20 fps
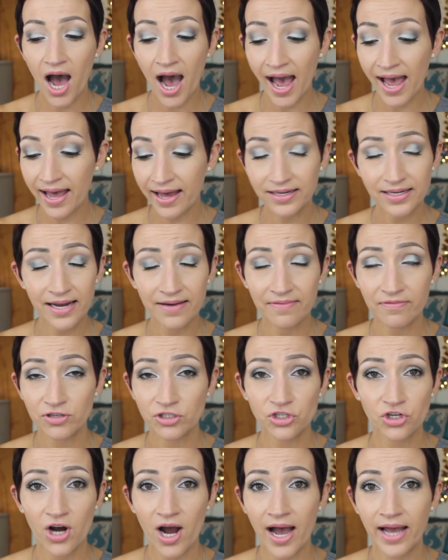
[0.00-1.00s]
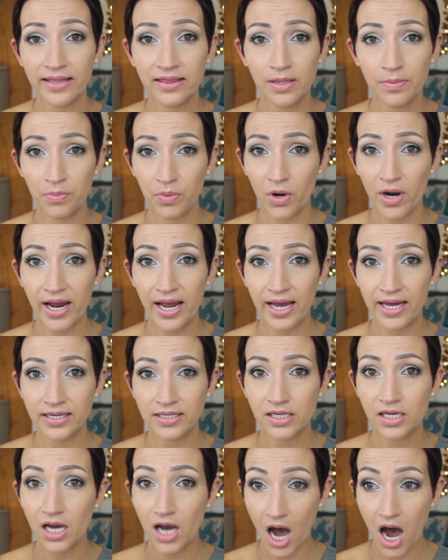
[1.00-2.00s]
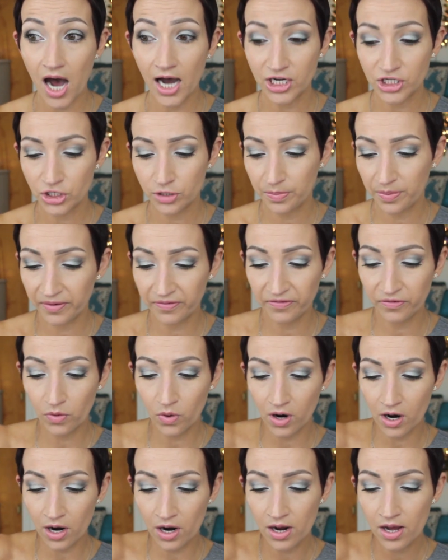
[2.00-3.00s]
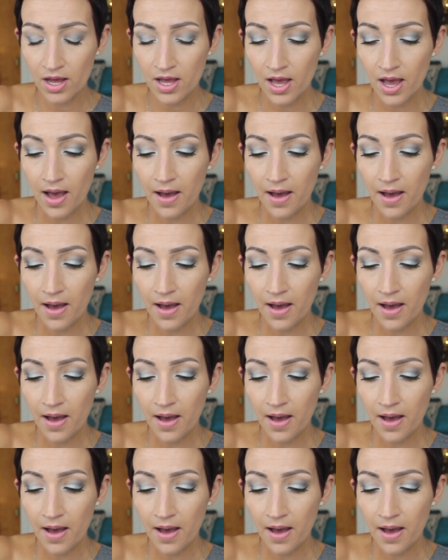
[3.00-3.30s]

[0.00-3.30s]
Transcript: I had never tried the brand Gosh before,